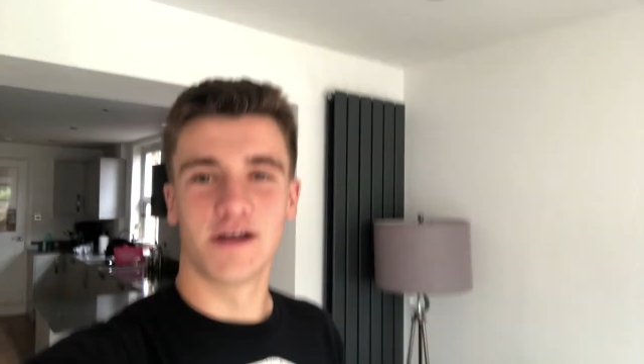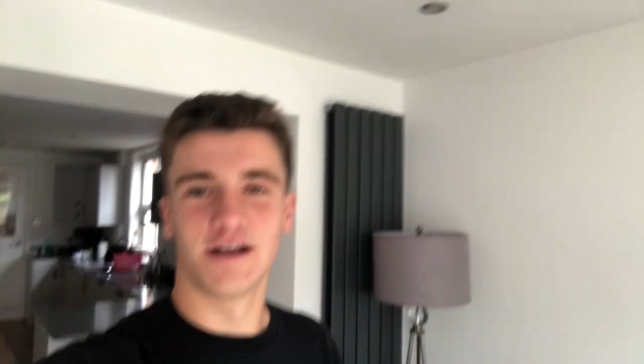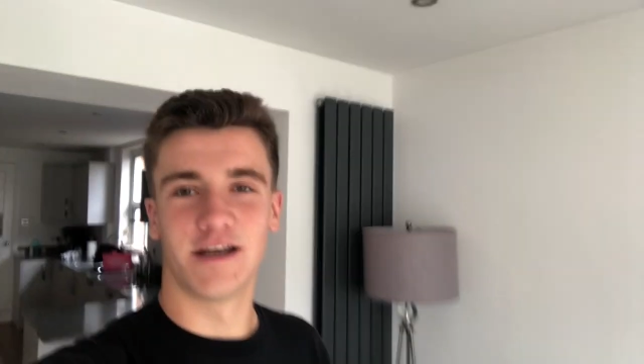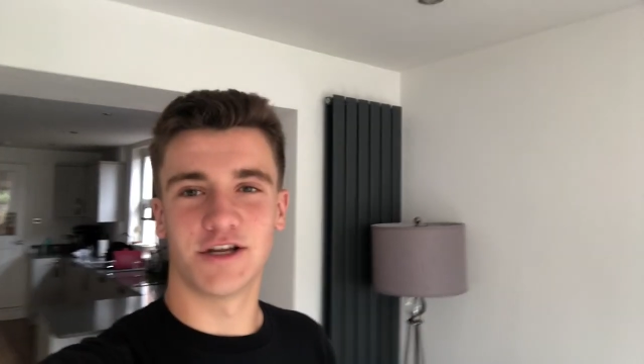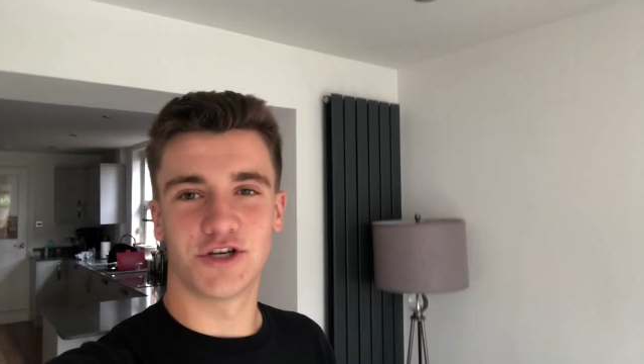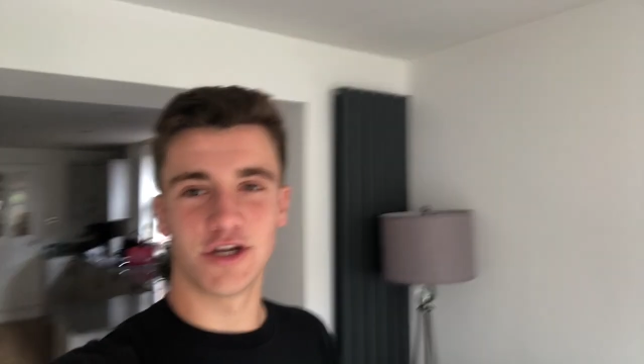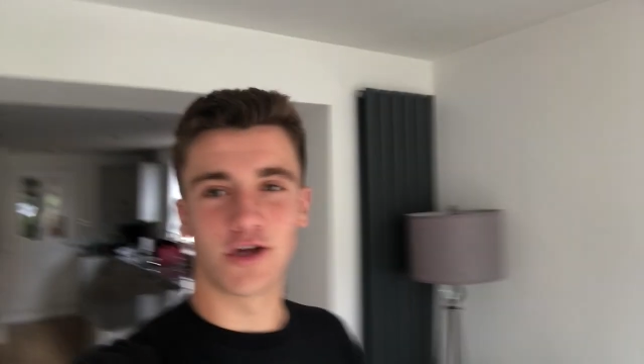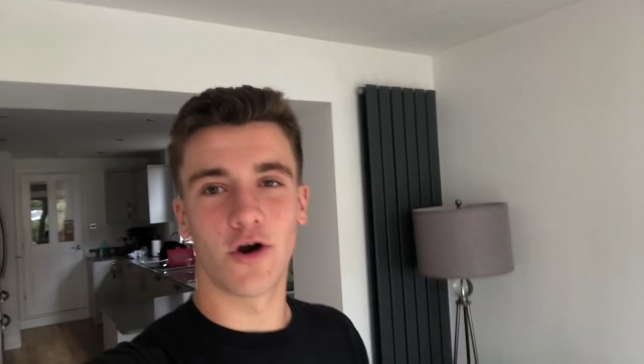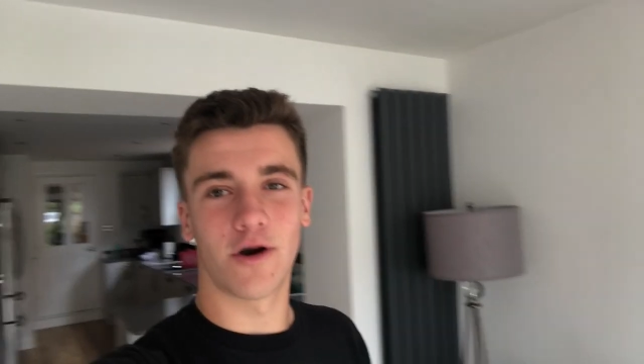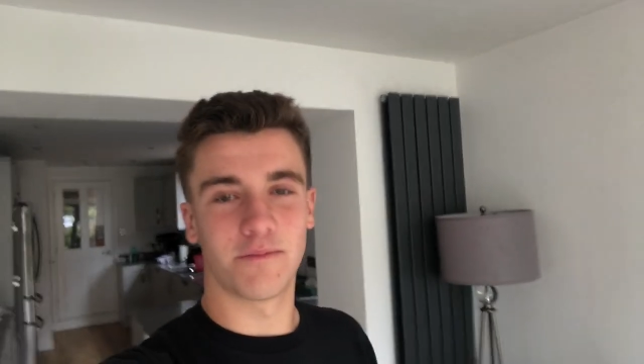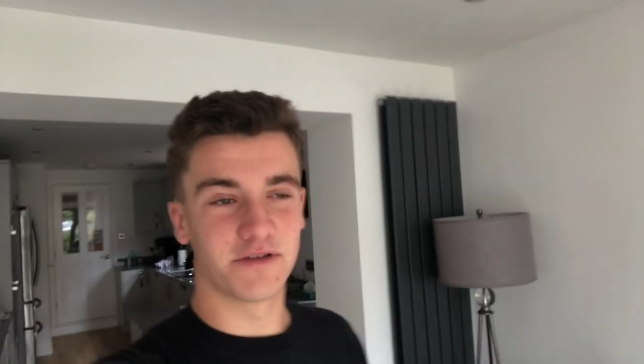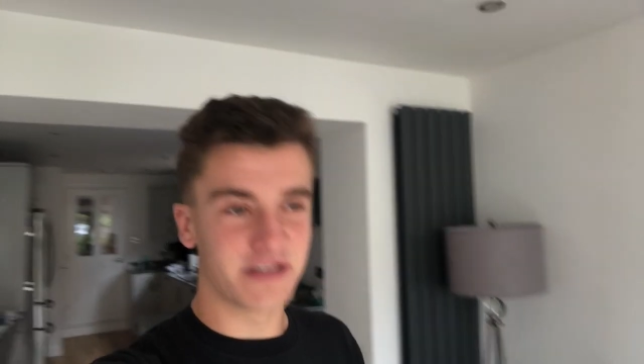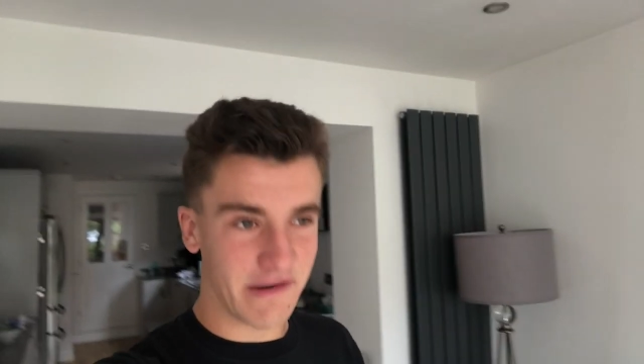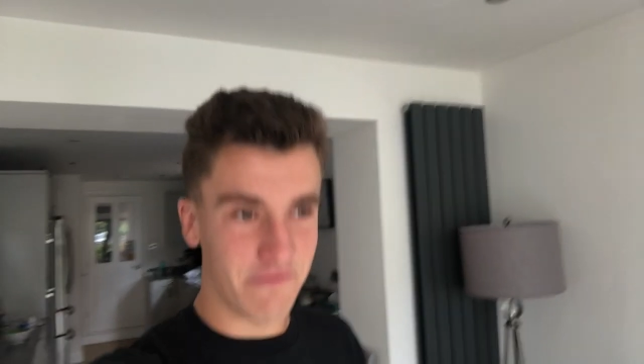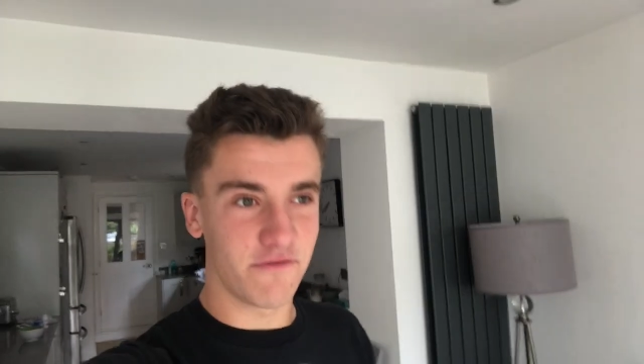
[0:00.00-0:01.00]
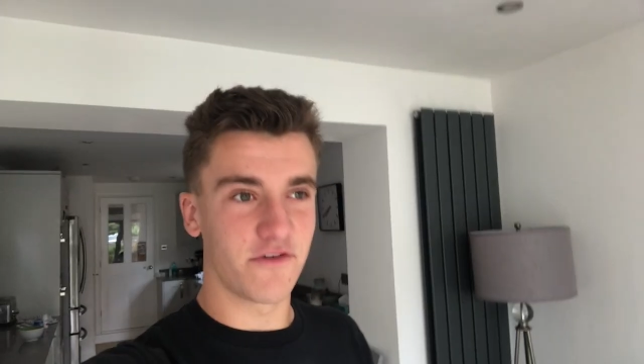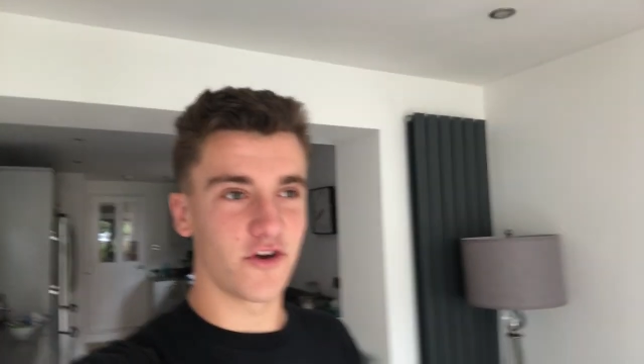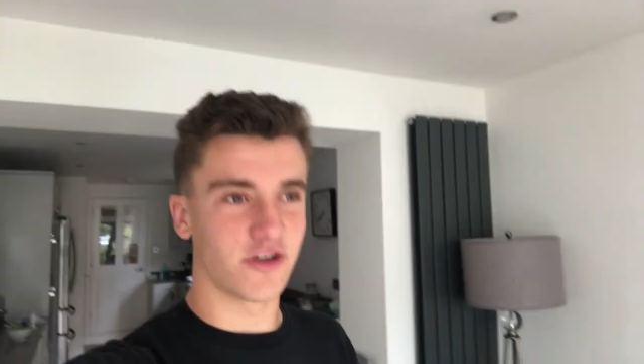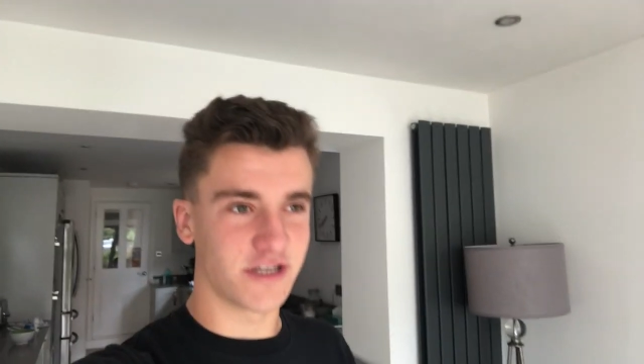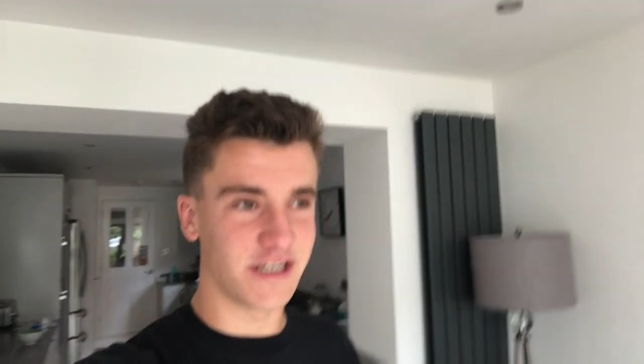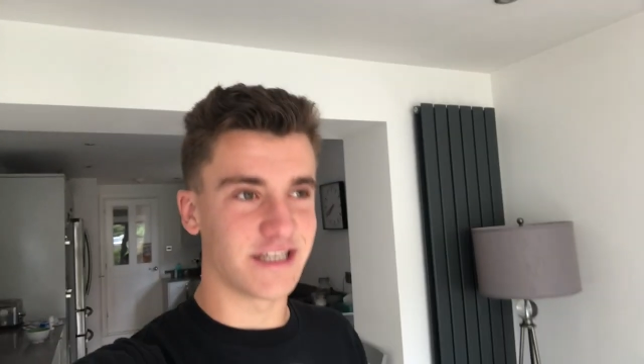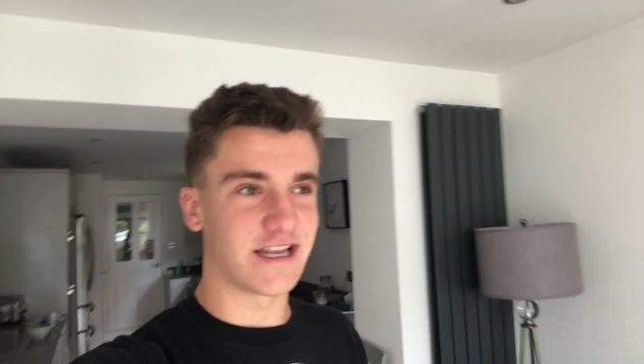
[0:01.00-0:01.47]
Literally got up
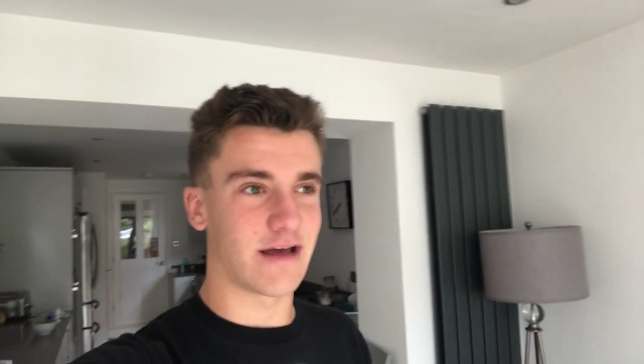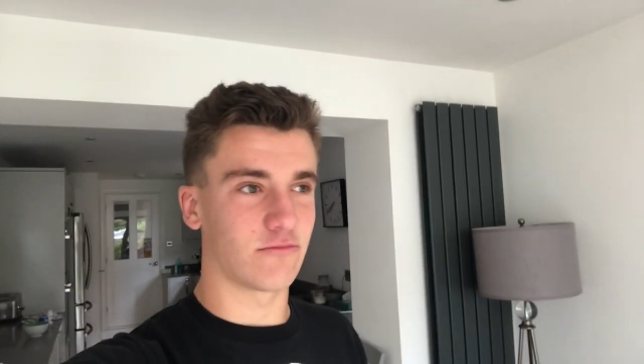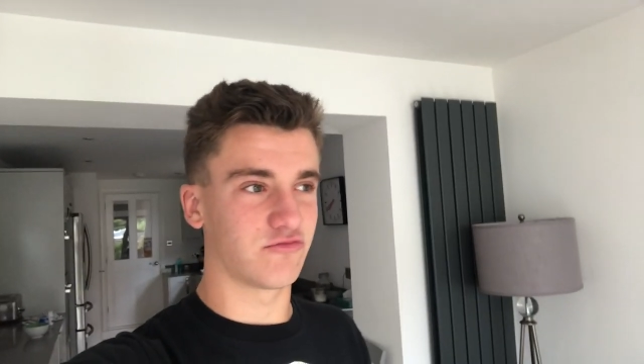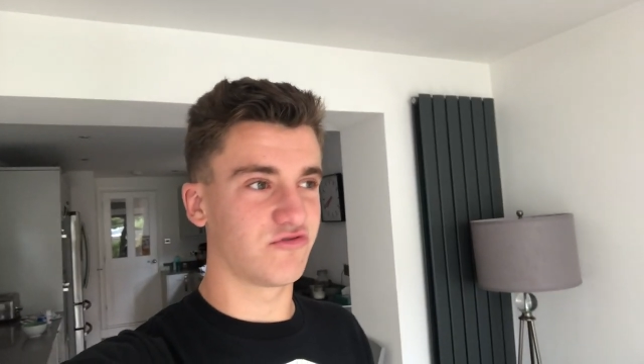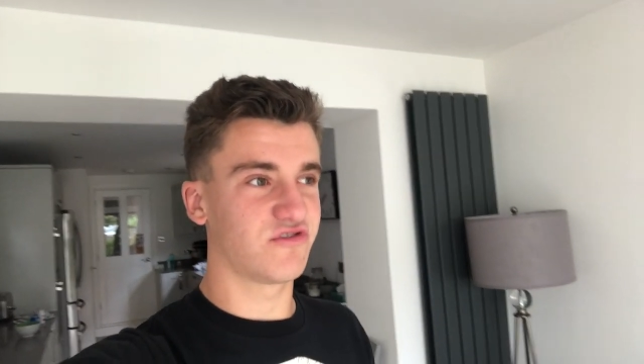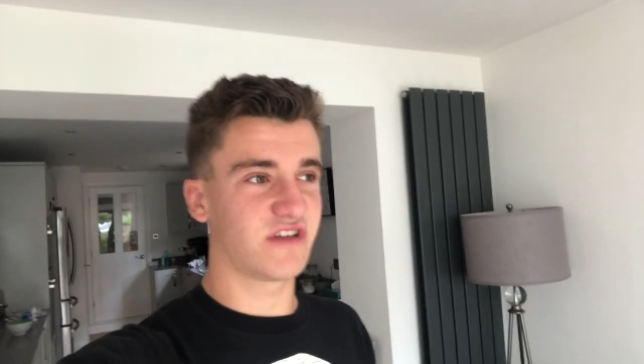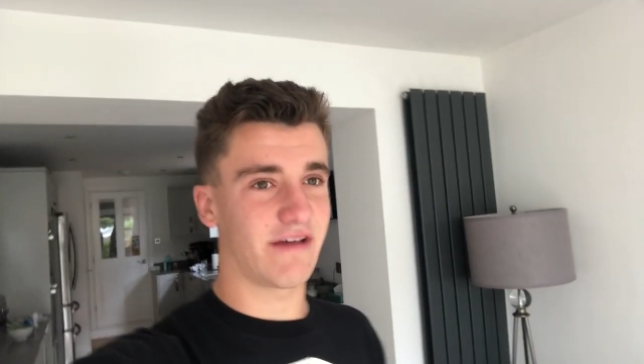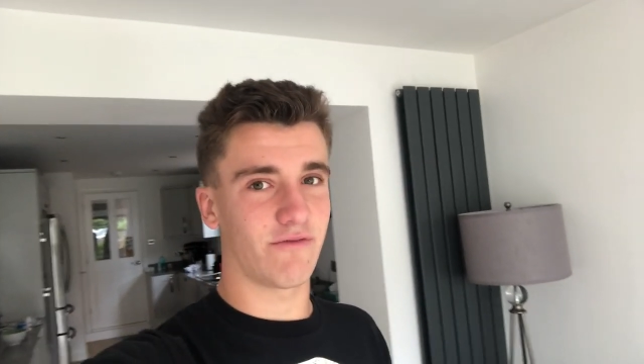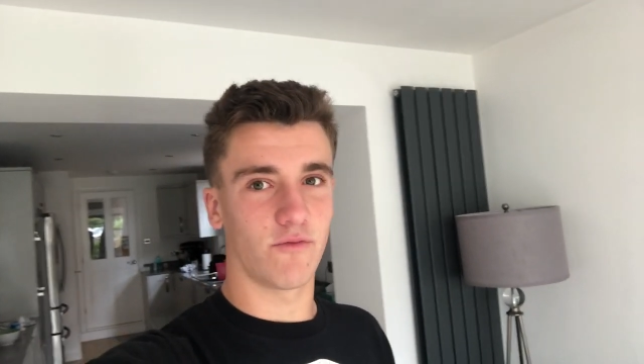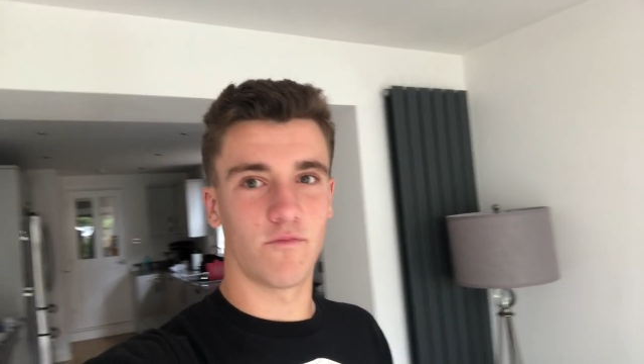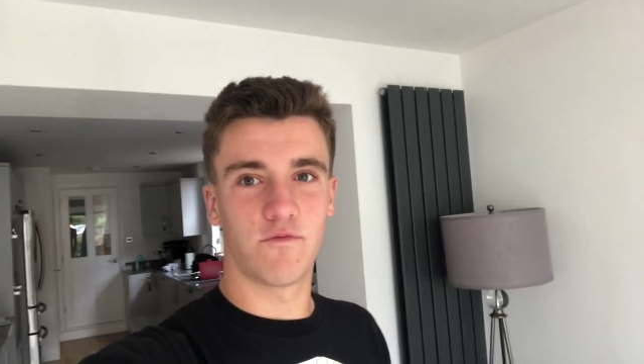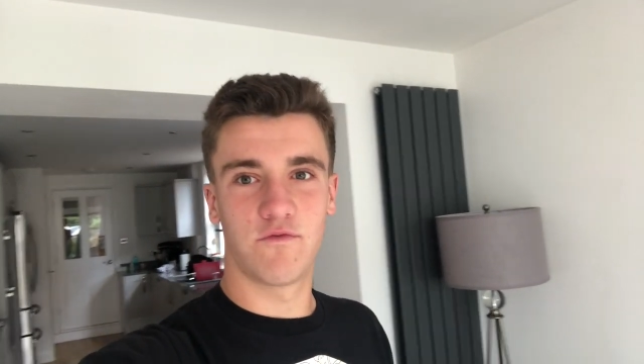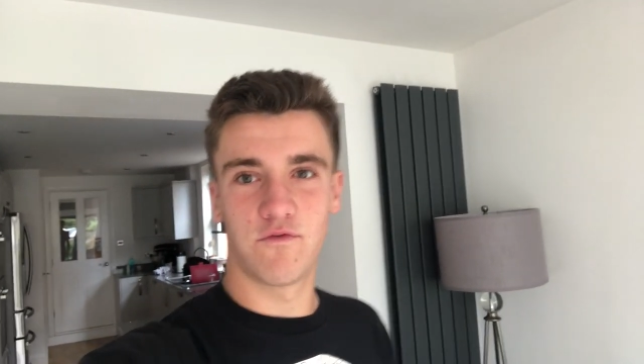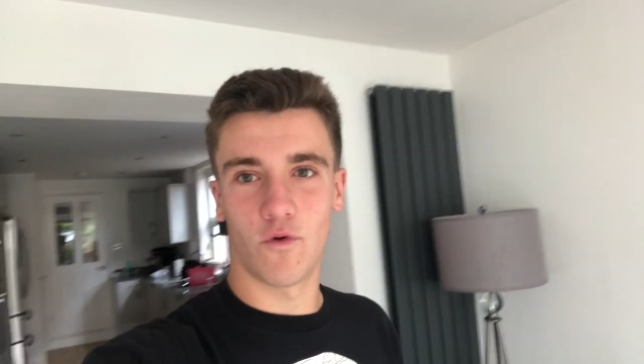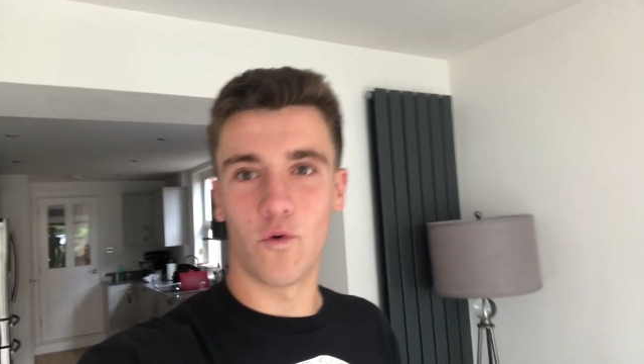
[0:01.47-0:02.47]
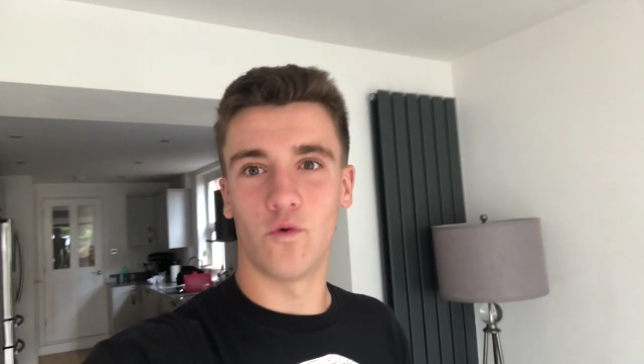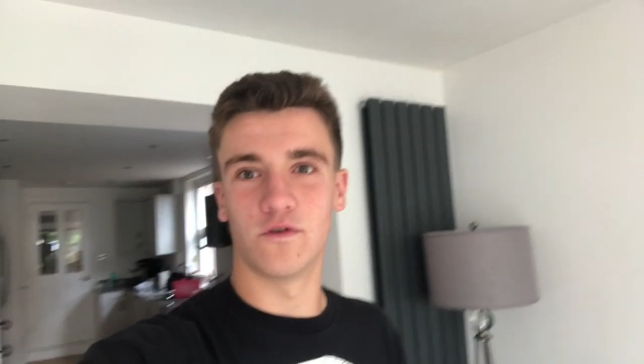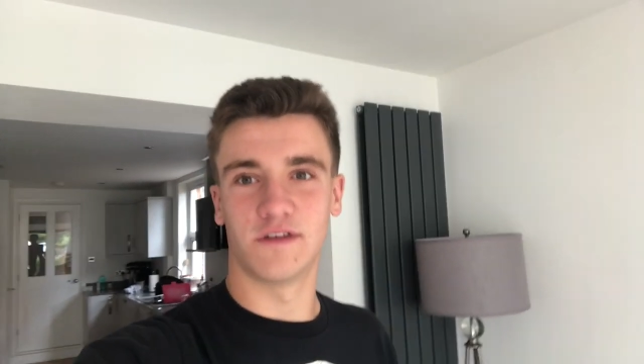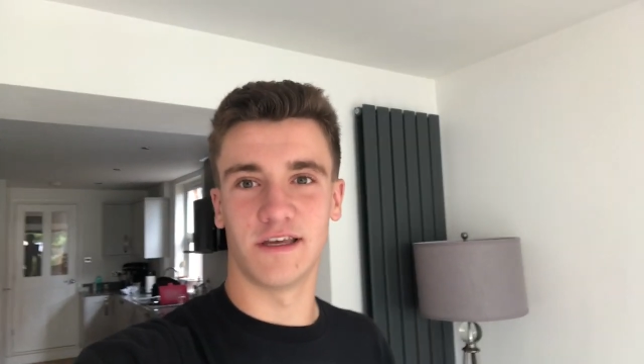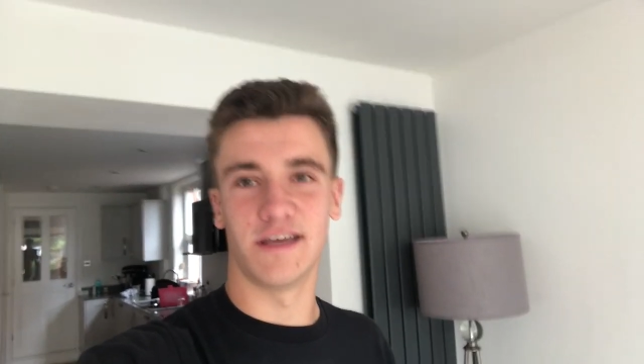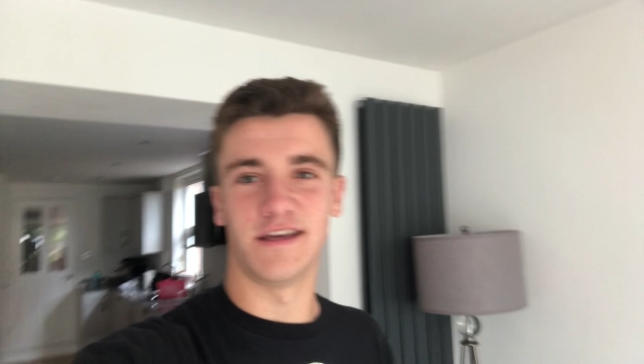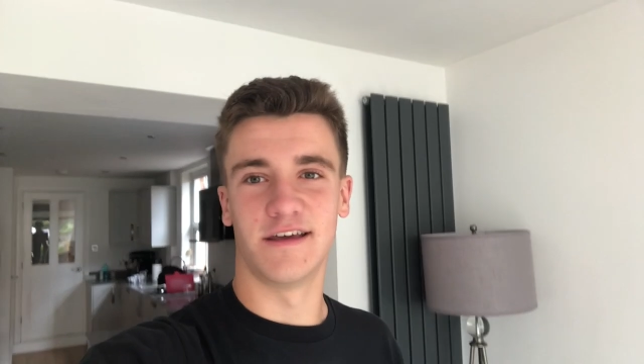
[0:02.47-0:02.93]
7:30, it's now
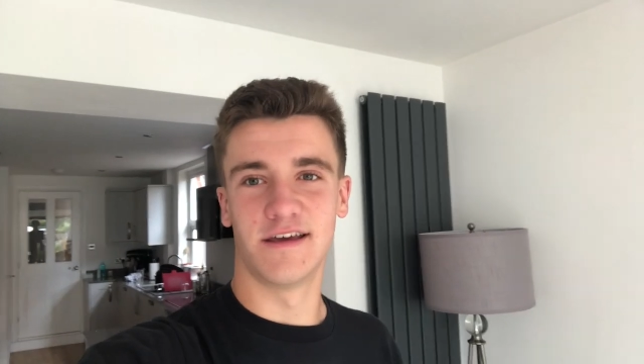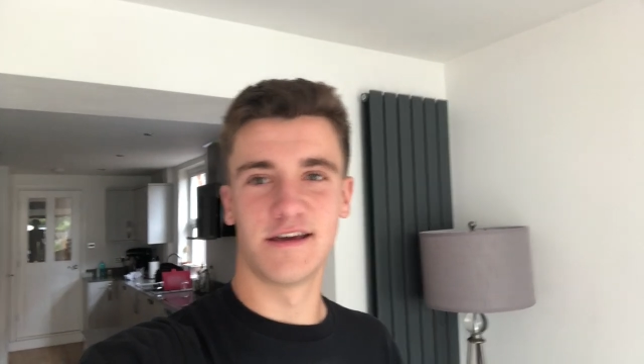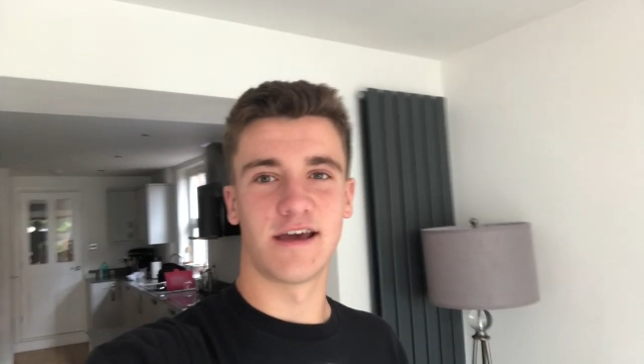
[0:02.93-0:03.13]
7:40